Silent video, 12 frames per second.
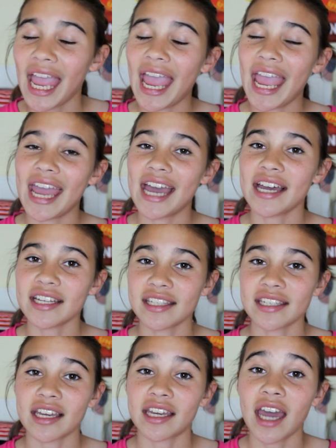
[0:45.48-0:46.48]

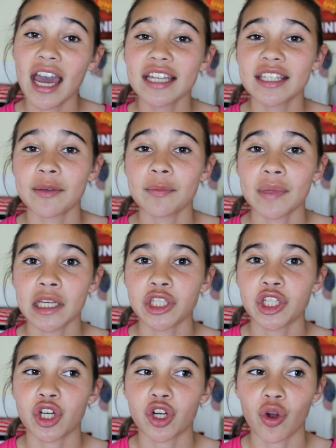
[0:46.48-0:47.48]
And cut
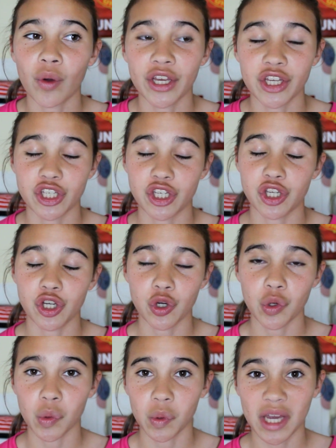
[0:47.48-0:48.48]
means you're going
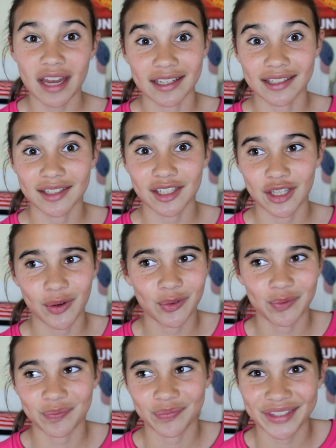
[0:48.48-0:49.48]
to cut it. So
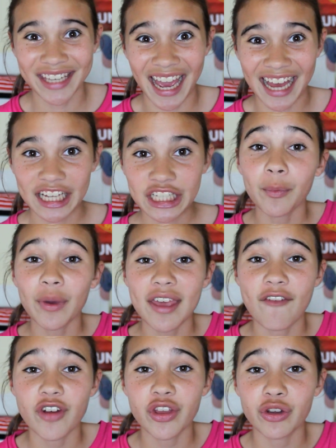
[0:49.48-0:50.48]
yeah,
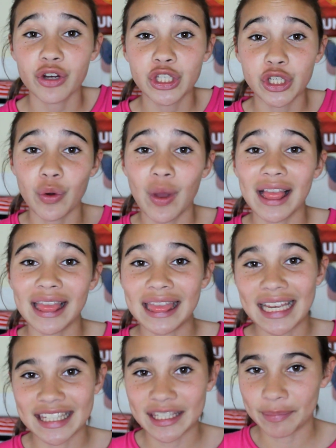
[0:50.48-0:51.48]
without further ado,
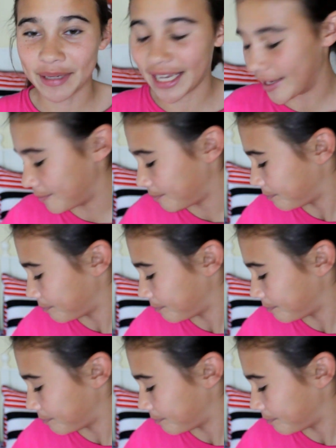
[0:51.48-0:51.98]
let's begin.